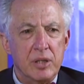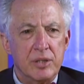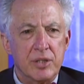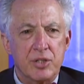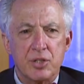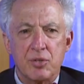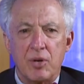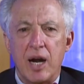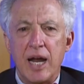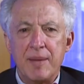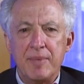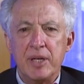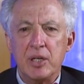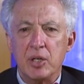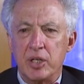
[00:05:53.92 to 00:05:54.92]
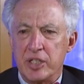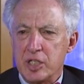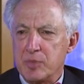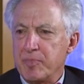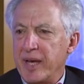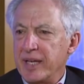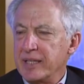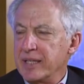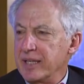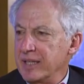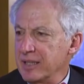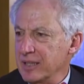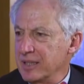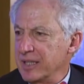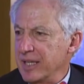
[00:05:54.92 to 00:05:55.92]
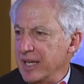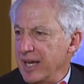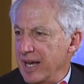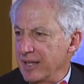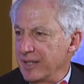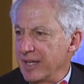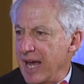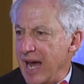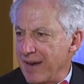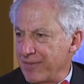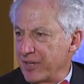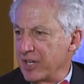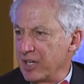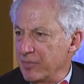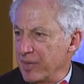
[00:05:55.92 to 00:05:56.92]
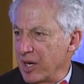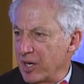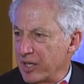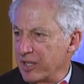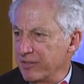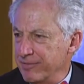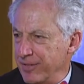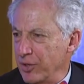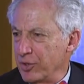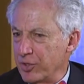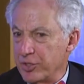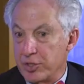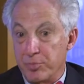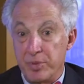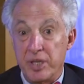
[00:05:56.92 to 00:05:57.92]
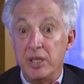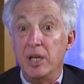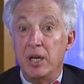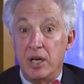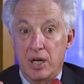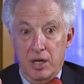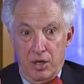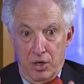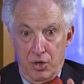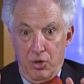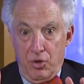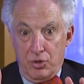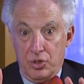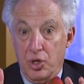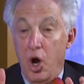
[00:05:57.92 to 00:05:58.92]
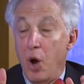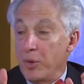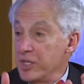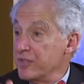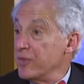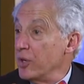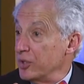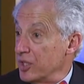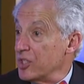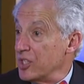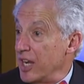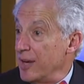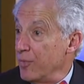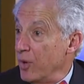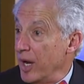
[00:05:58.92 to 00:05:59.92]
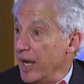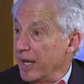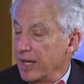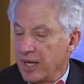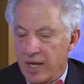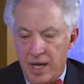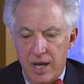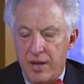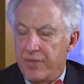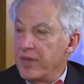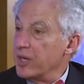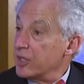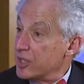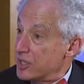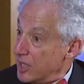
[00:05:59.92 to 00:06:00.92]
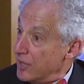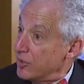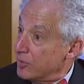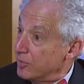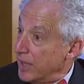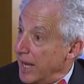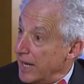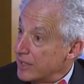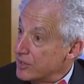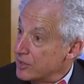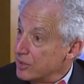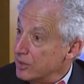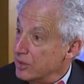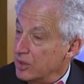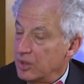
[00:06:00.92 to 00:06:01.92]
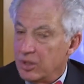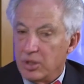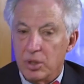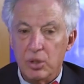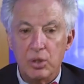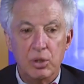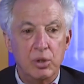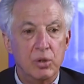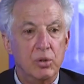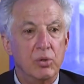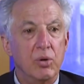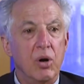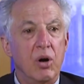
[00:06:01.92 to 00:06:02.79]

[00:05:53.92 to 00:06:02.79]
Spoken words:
describing or expecting the African American voter to always vote the same way. There are Southern blacks who